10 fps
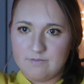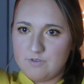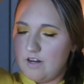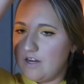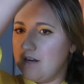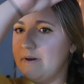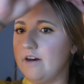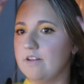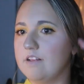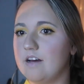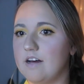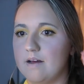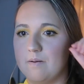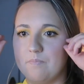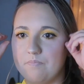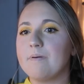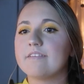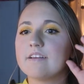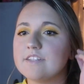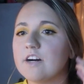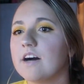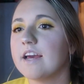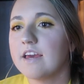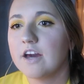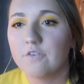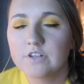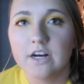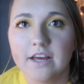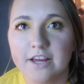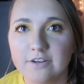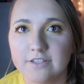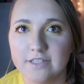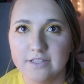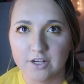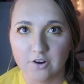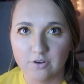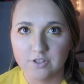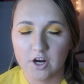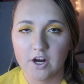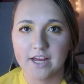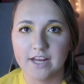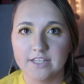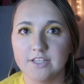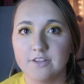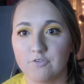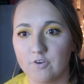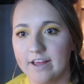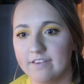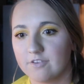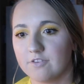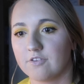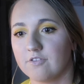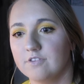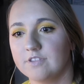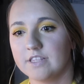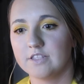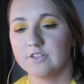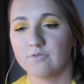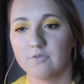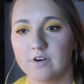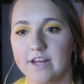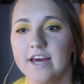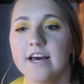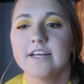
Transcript: them talking about he overhears the girl talking to the friends or the girls at the sorority,